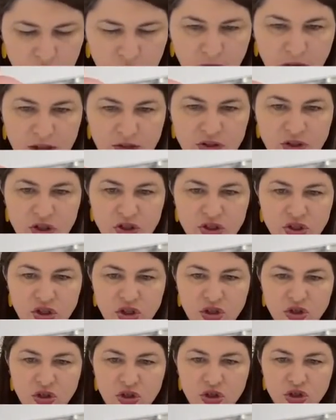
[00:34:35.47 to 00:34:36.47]
It's just
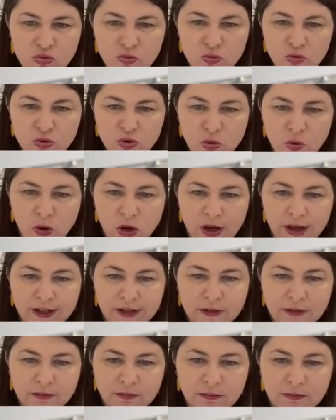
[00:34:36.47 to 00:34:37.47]
your usual
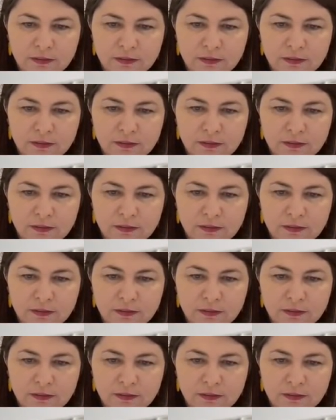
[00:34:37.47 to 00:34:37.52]
twine.